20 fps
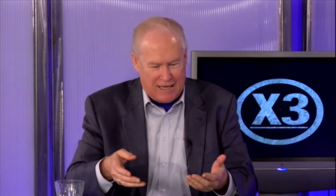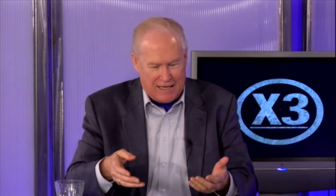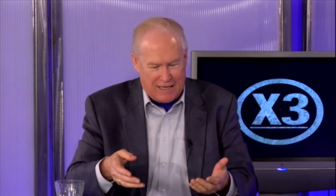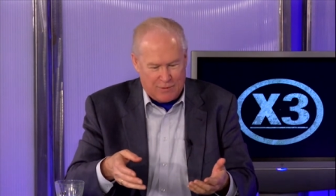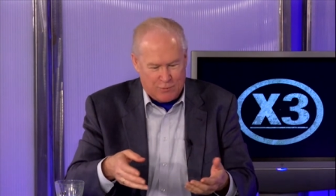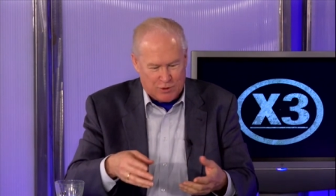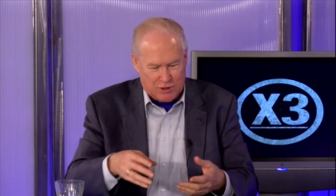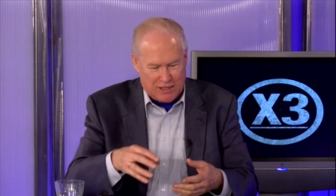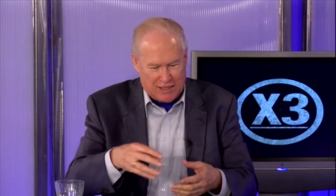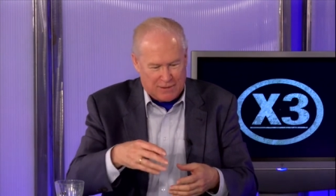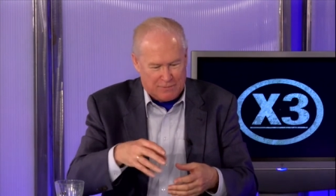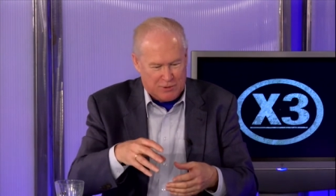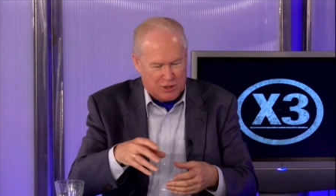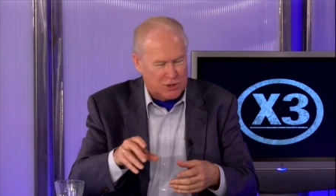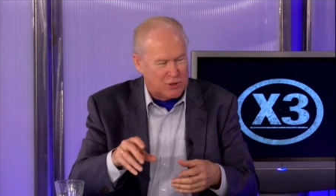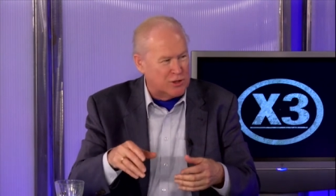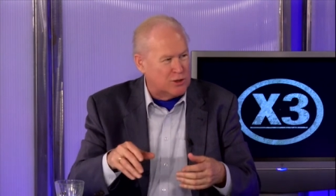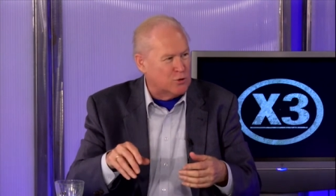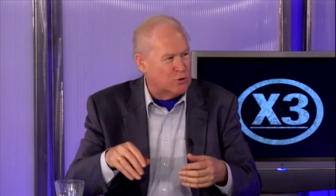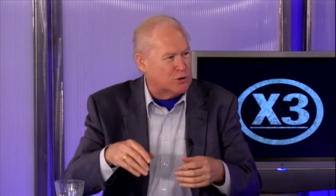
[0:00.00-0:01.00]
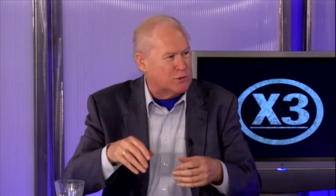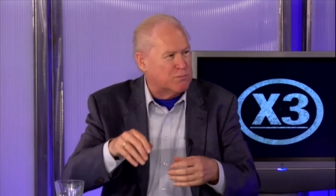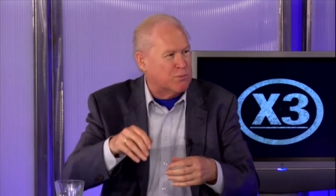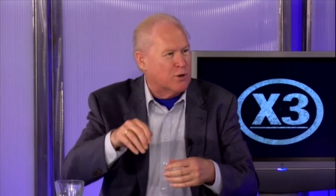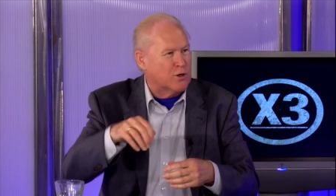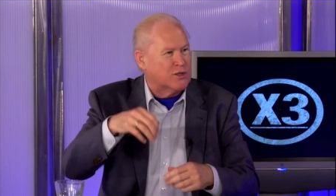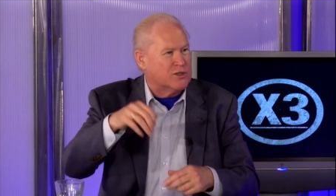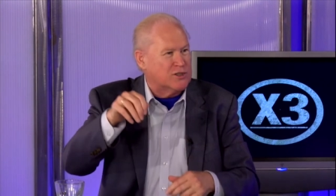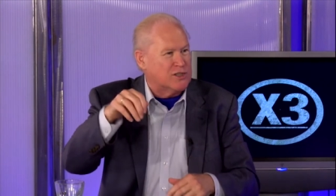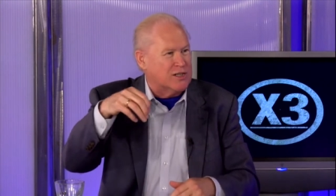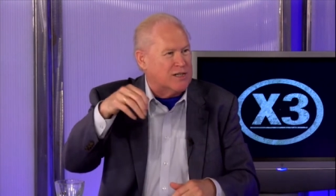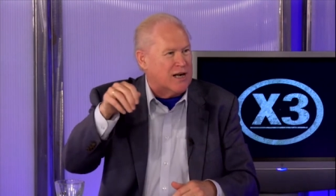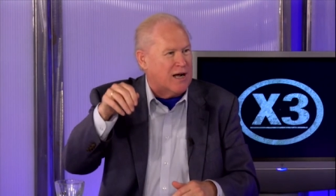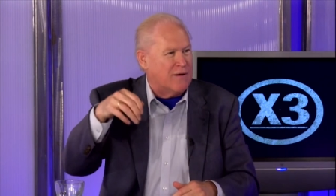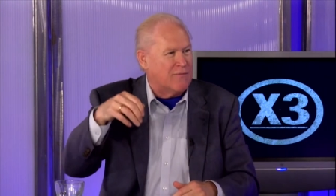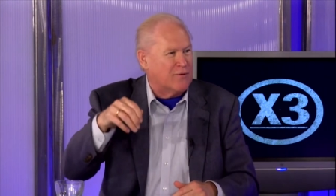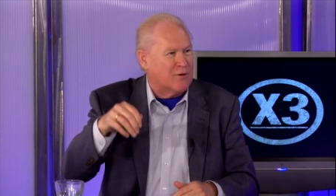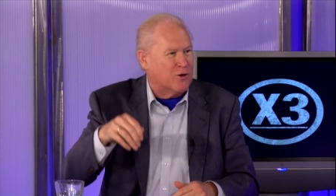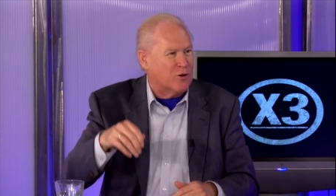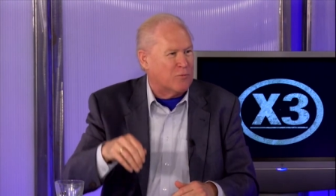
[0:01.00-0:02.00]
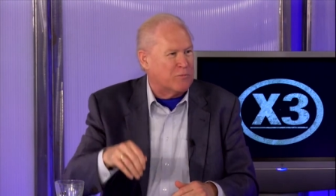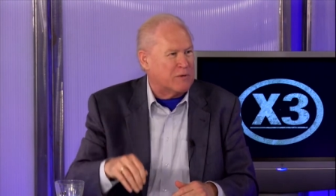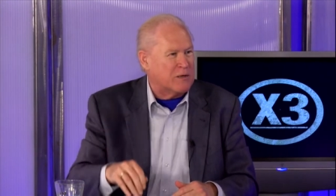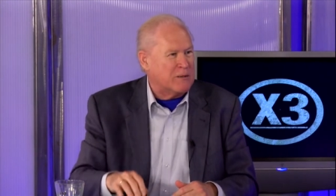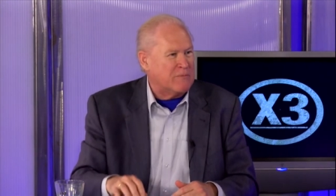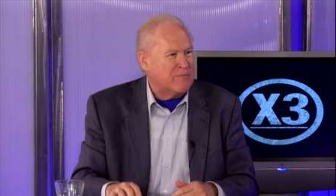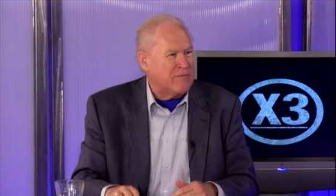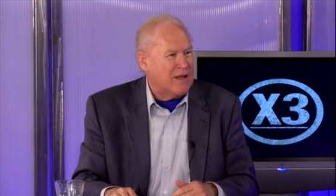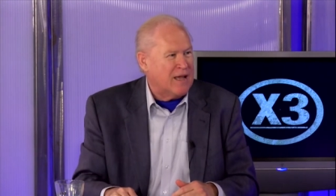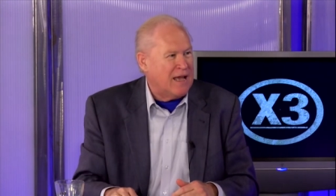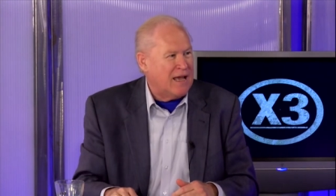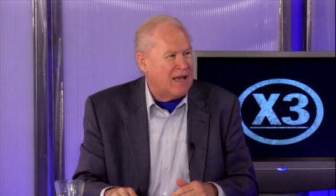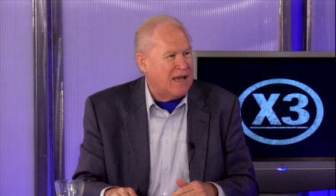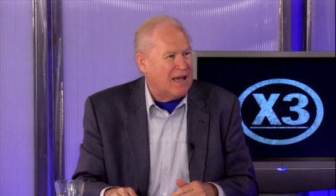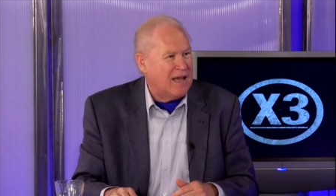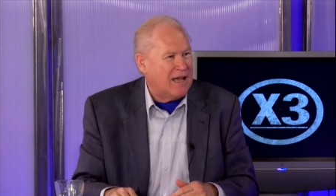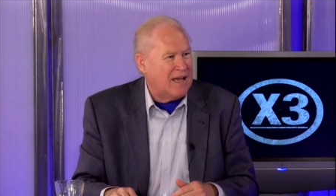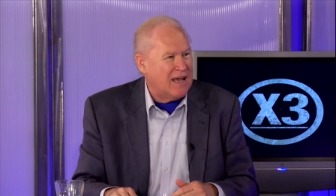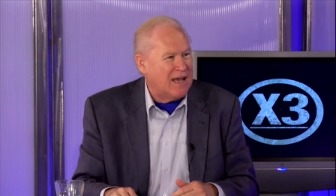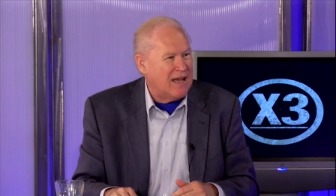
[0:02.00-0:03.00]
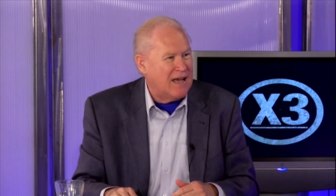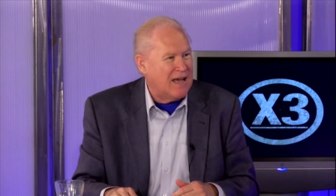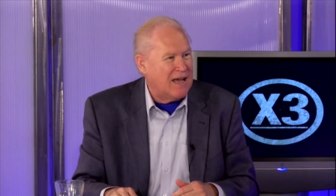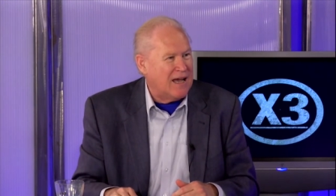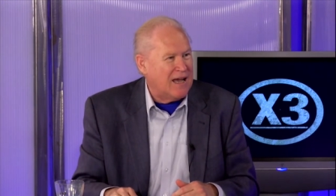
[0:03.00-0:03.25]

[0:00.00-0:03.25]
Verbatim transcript: and it was like just loose bullets in an envelope. Yeah. That's probably illegal now,